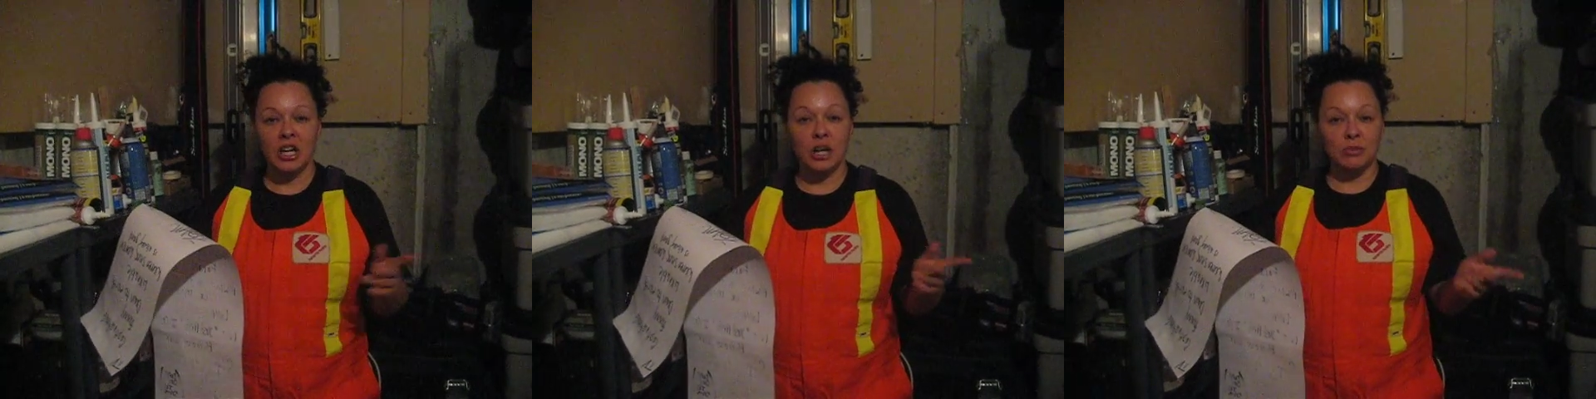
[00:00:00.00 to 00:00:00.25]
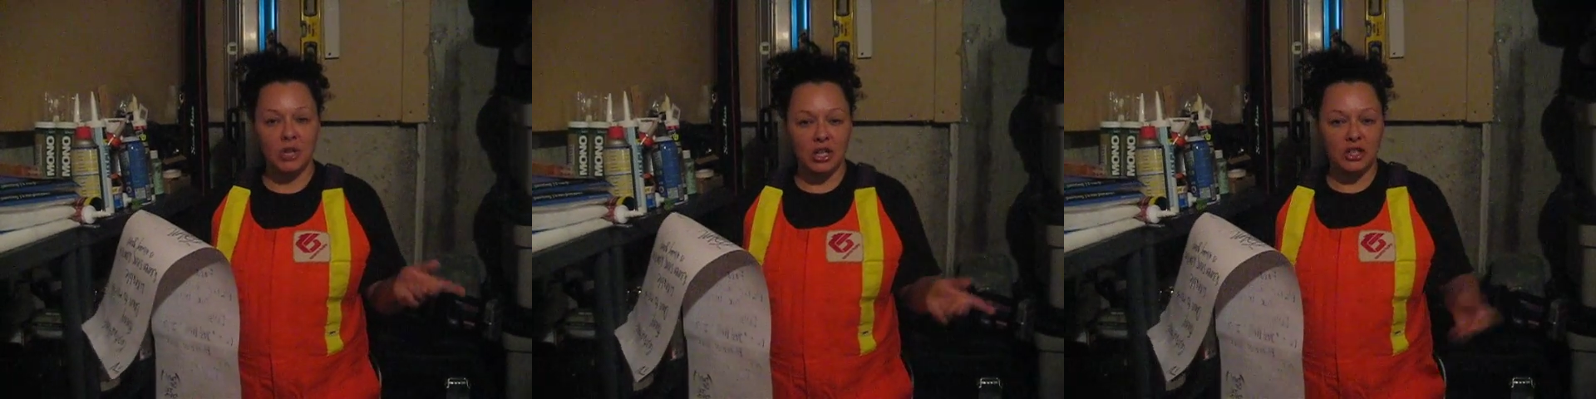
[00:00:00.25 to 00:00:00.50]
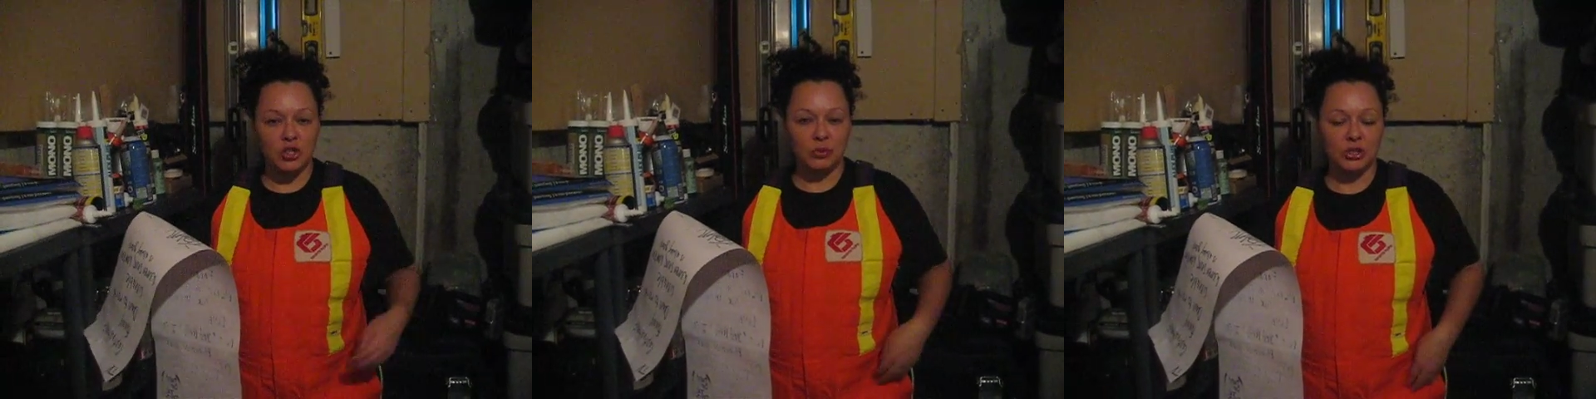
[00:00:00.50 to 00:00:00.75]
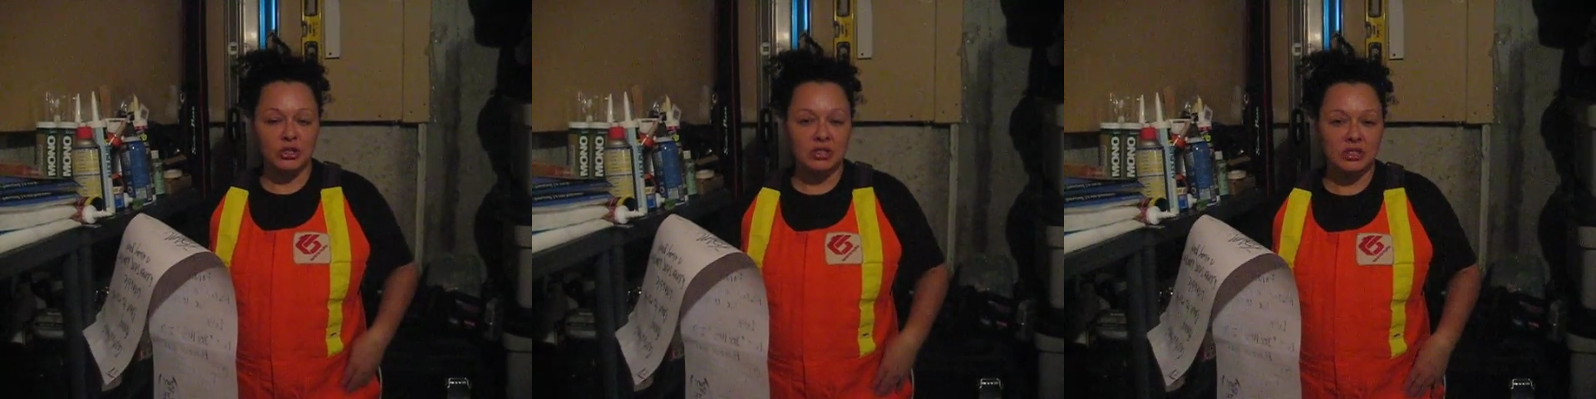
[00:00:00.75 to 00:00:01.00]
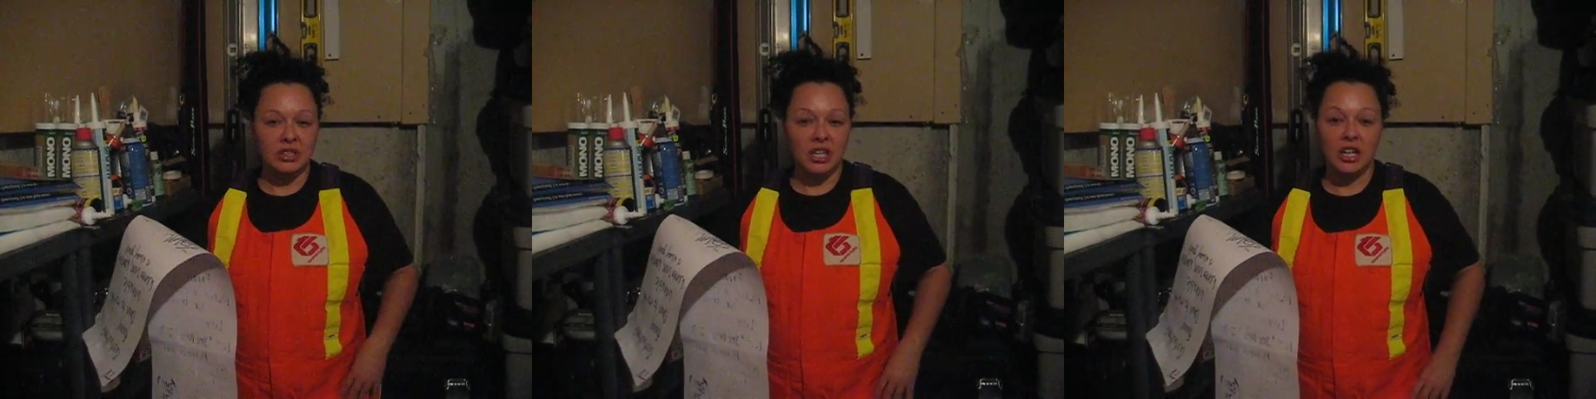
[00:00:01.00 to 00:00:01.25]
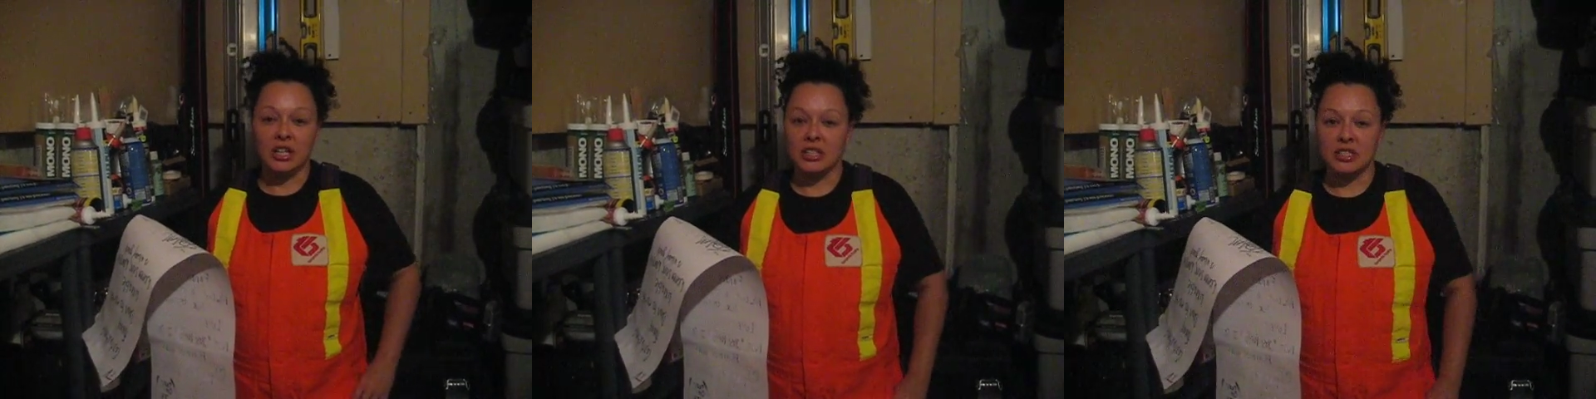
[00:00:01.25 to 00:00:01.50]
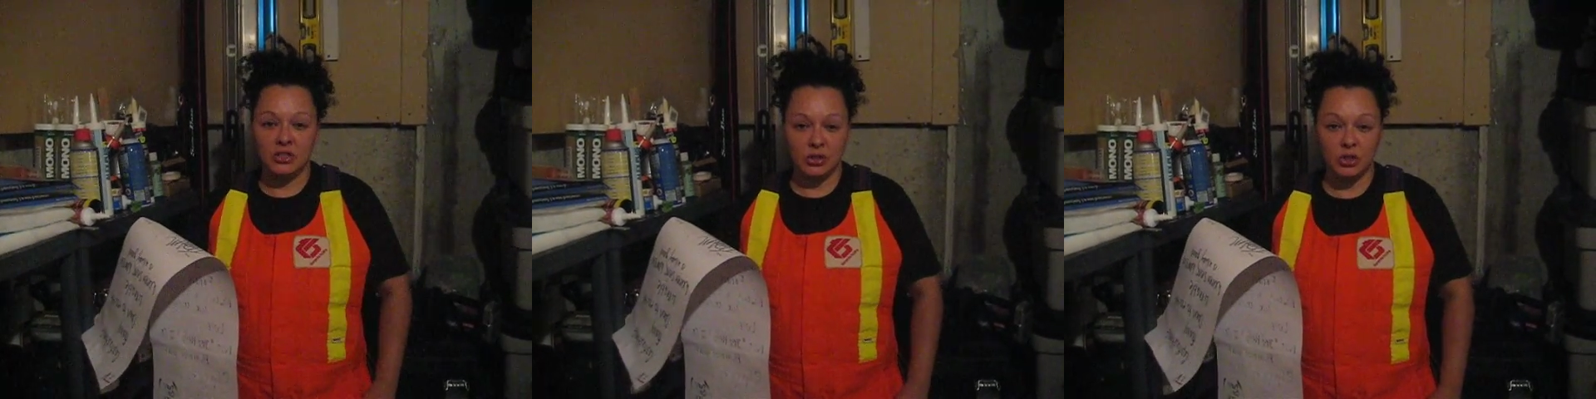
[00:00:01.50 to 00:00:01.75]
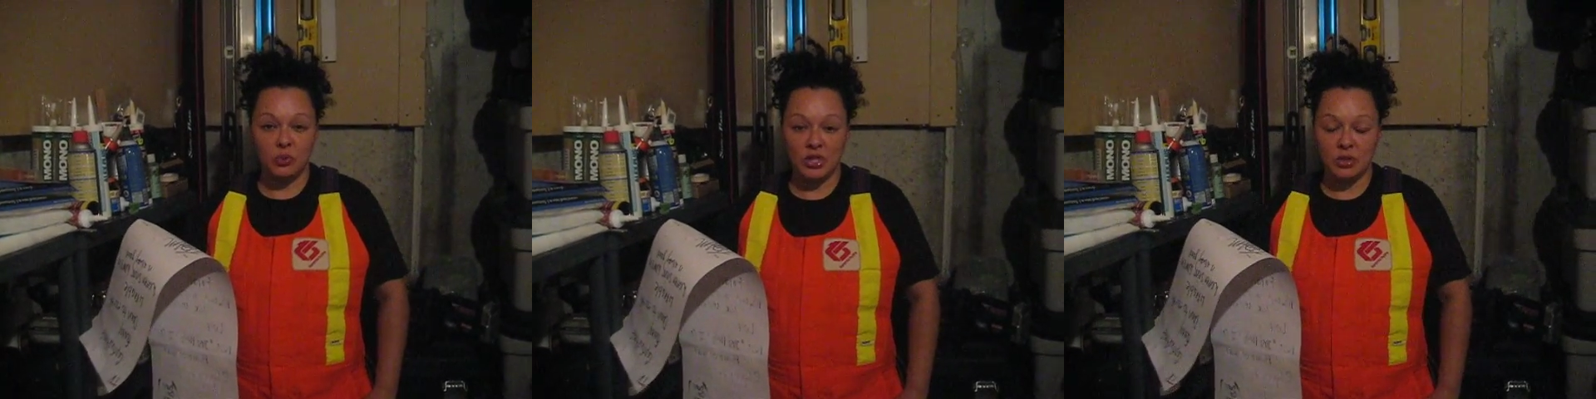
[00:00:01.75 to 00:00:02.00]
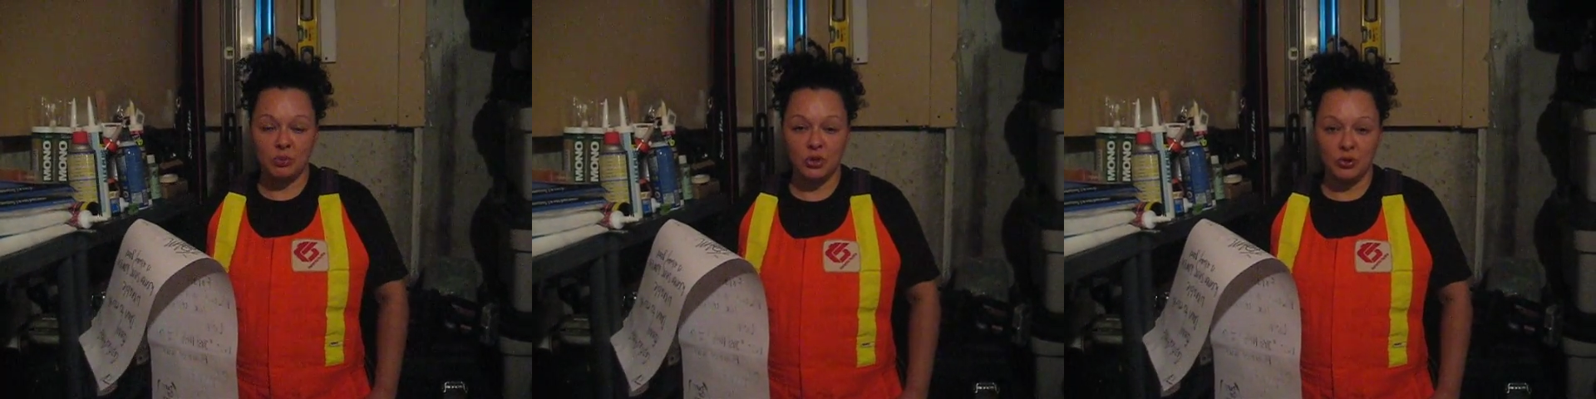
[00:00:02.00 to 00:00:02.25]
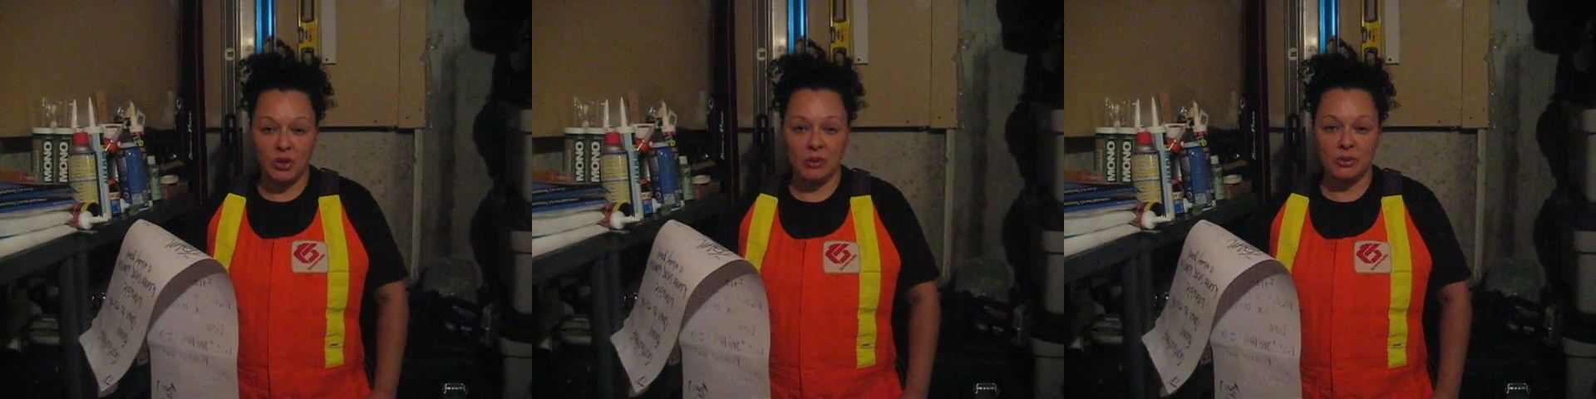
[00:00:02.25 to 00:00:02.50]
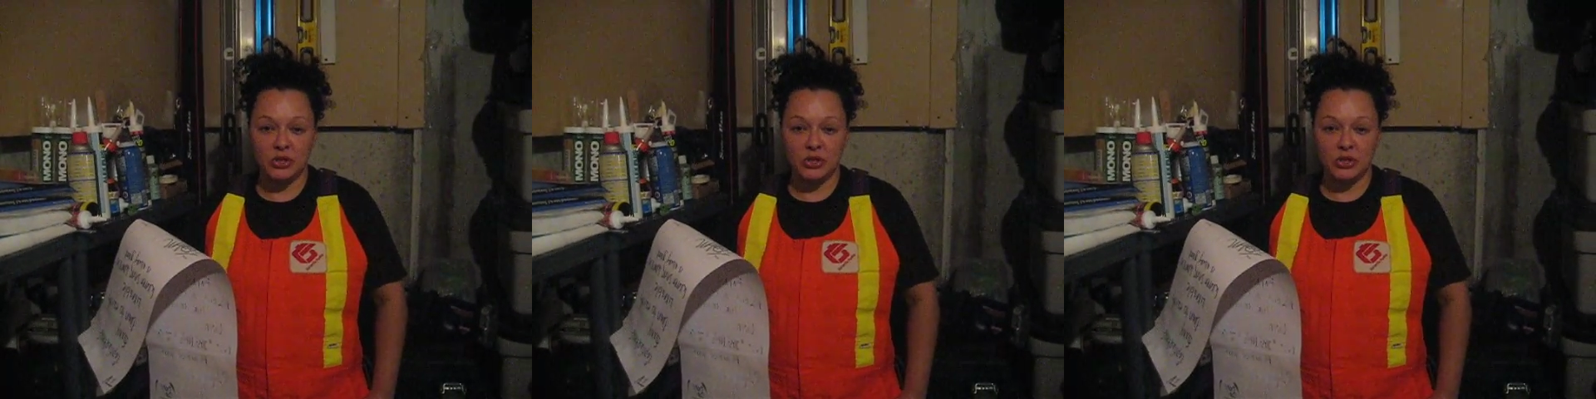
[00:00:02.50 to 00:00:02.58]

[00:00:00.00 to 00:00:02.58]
I'm knowledgeable. I took the WISP program